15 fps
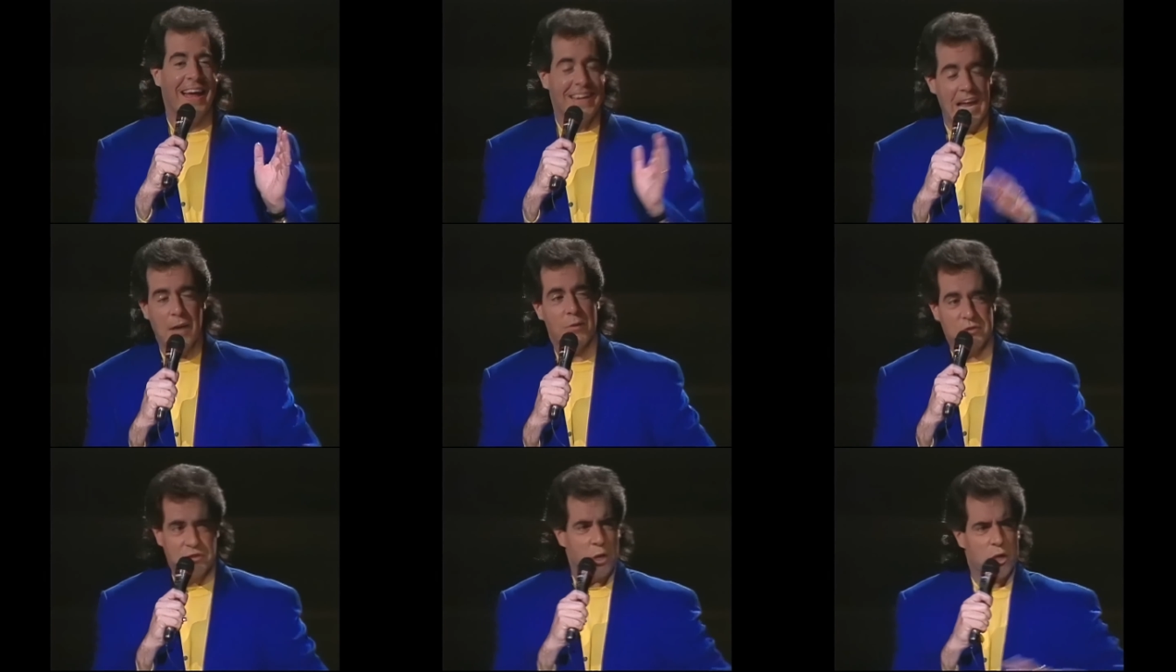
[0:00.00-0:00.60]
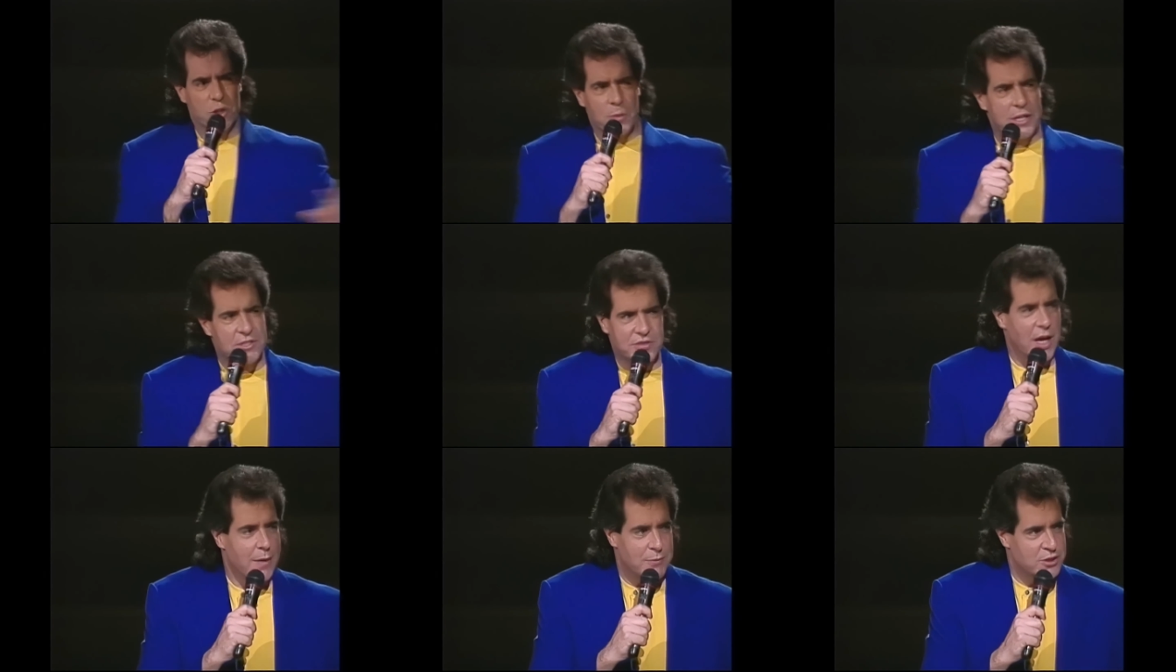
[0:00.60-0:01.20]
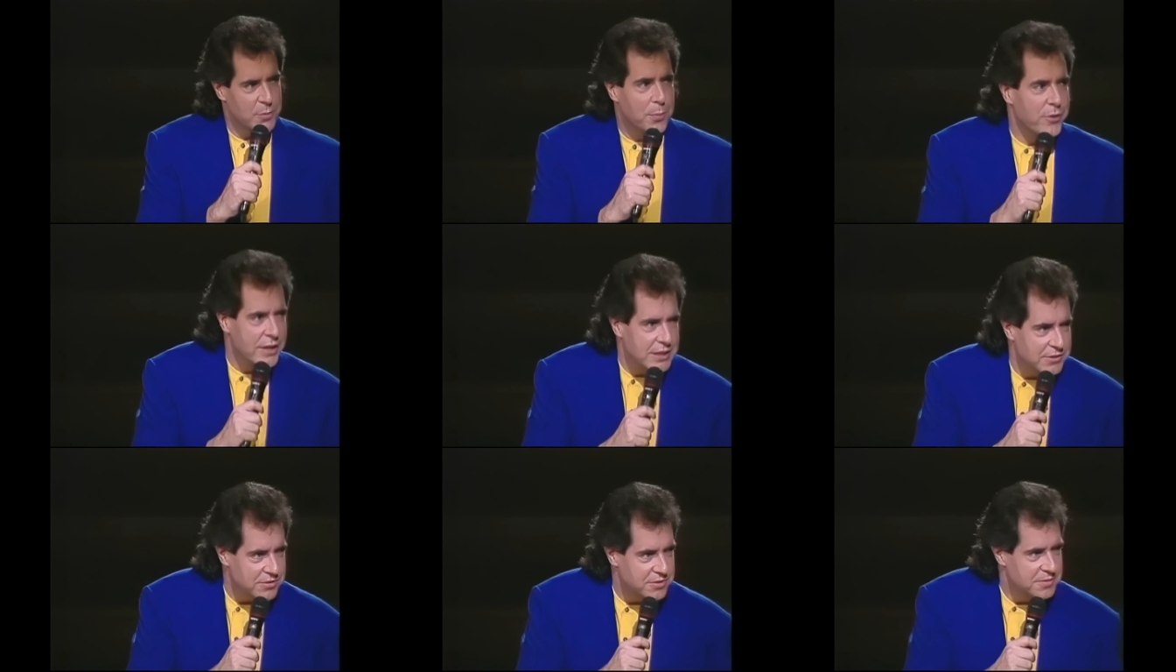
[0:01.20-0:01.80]
now, the surgery itself was a
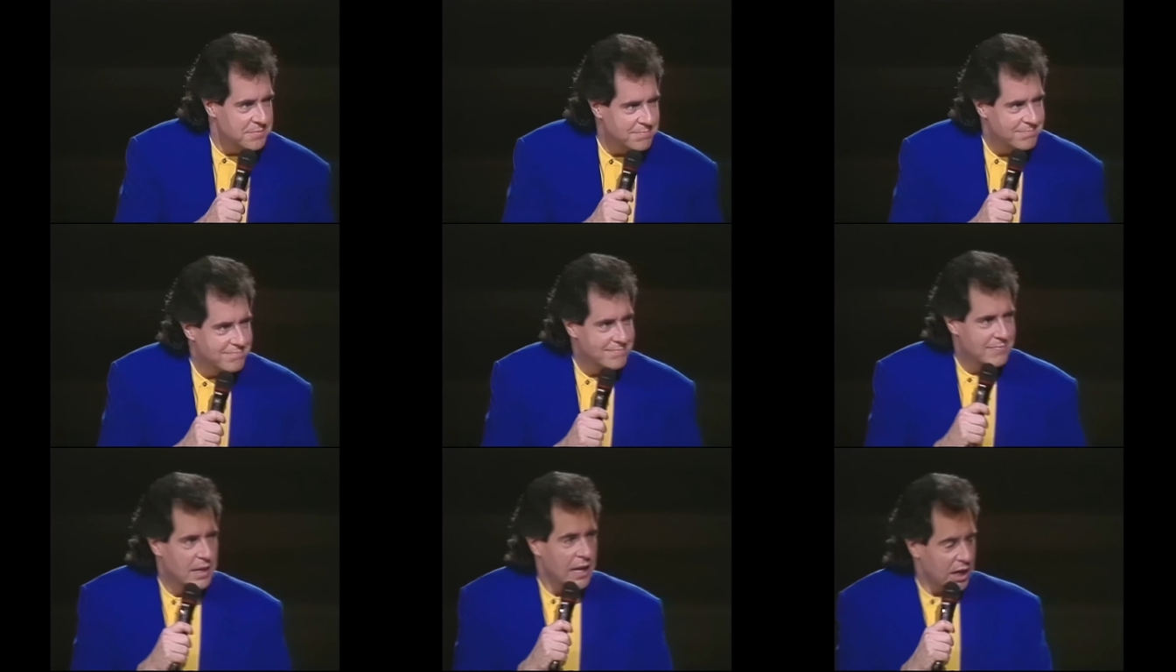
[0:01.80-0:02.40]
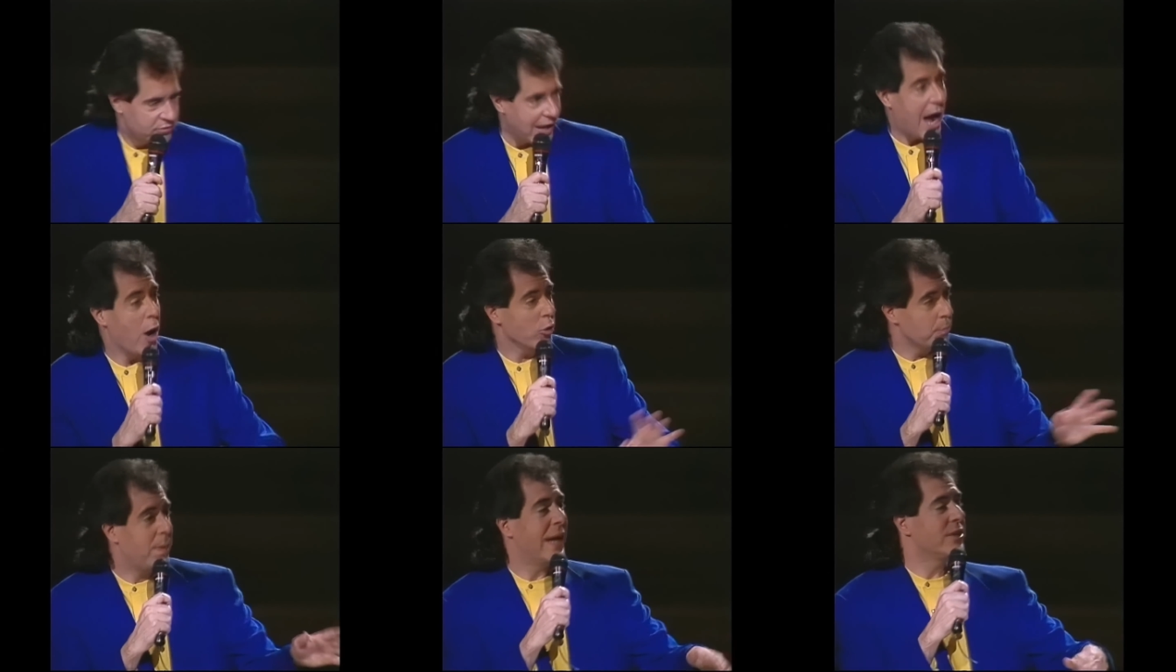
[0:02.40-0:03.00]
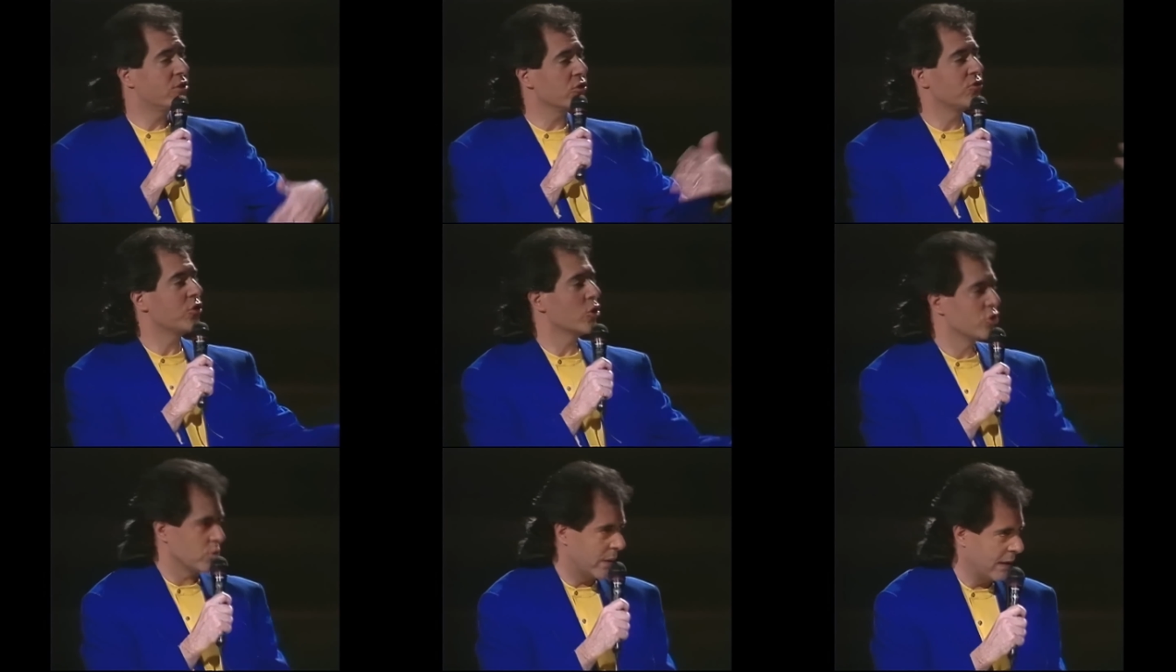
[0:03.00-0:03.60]
breeze. It's outpatient
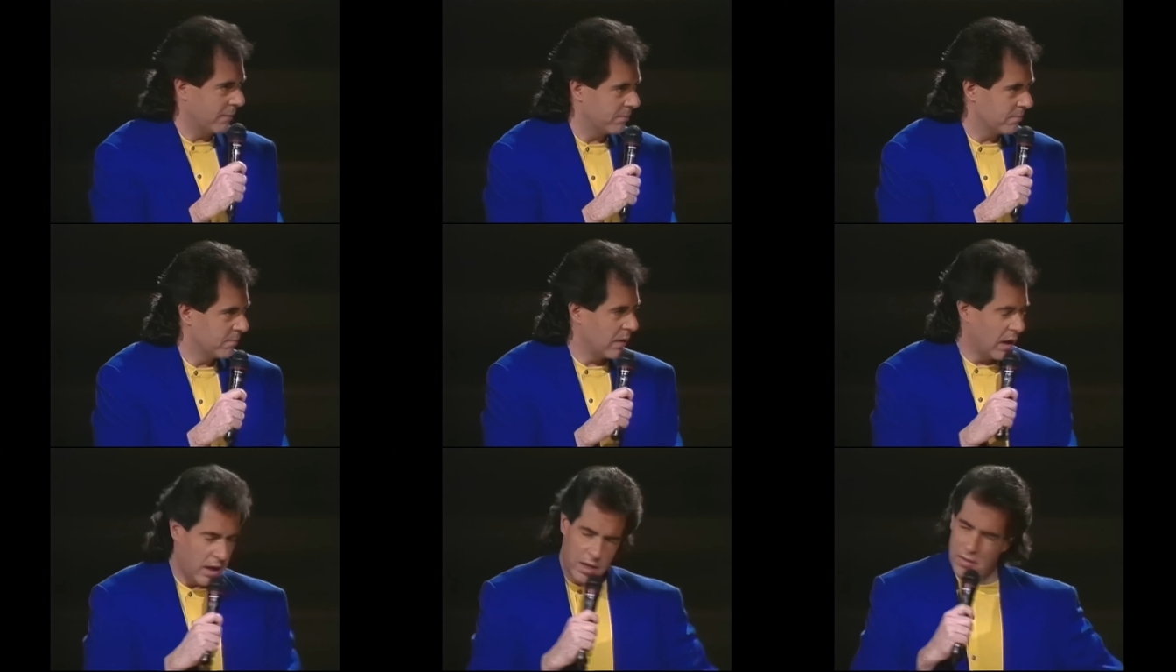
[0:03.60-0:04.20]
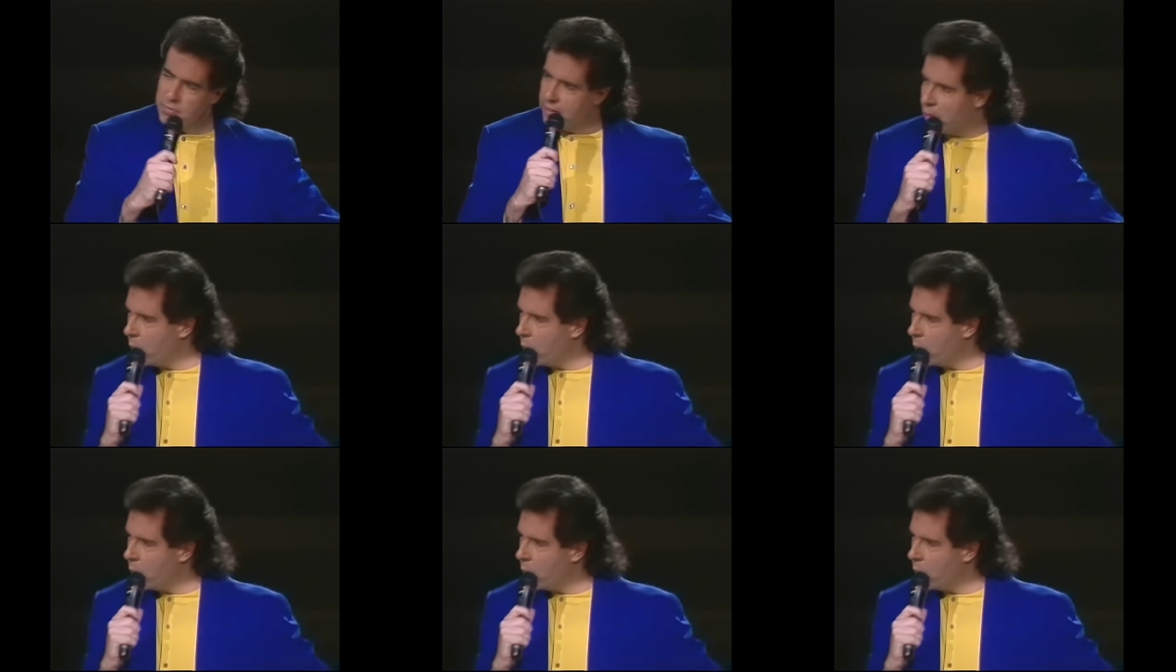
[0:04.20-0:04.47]
surgery. They